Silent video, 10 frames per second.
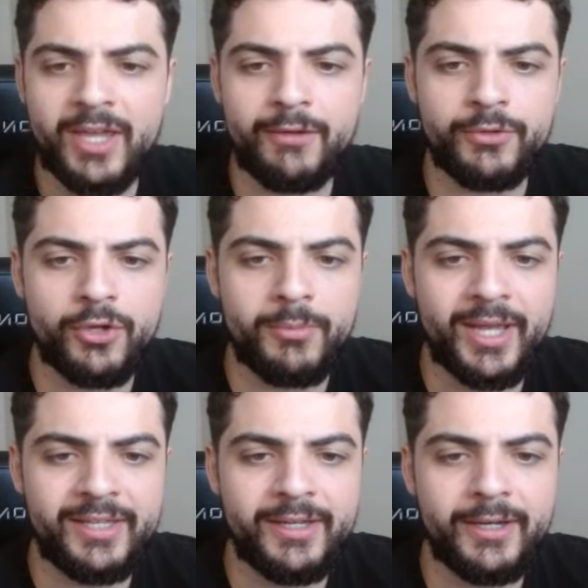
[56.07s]
okay? If we go
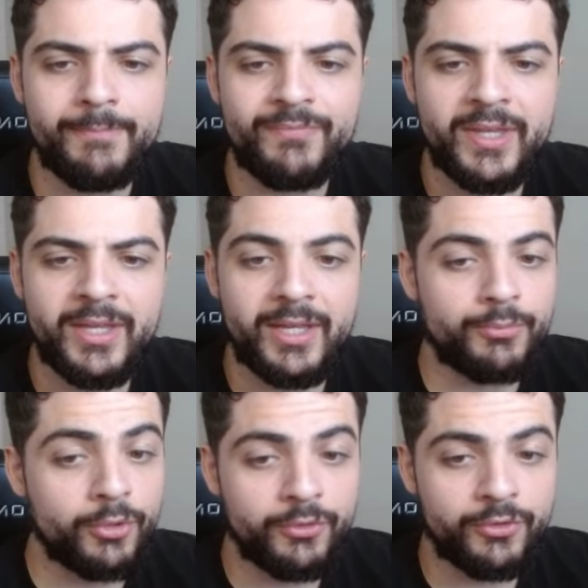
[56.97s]
back here, it
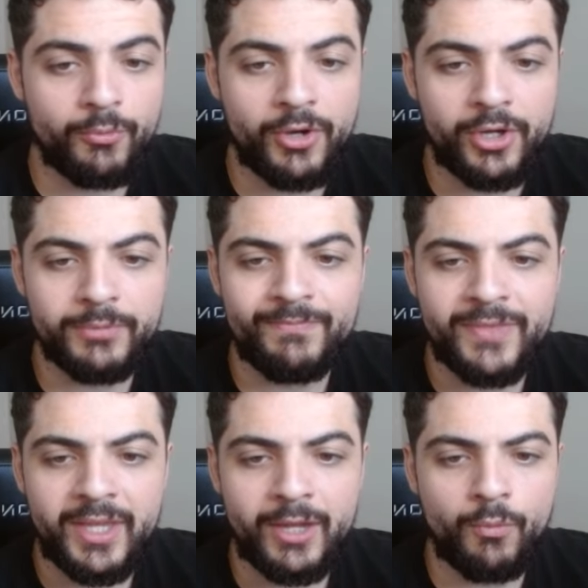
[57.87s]
improves the world.
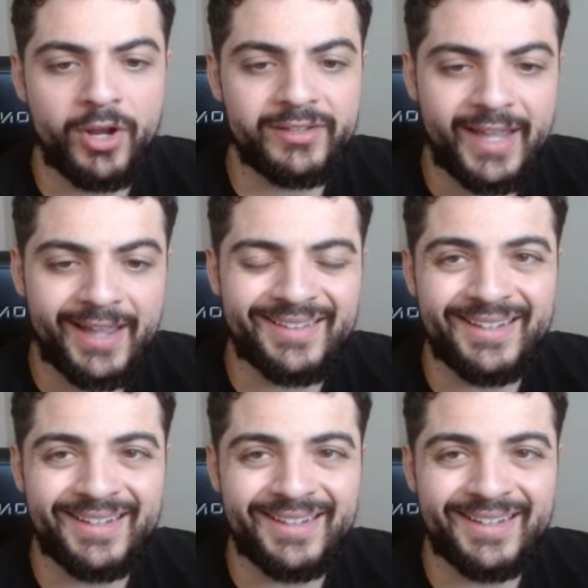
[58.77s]
It works as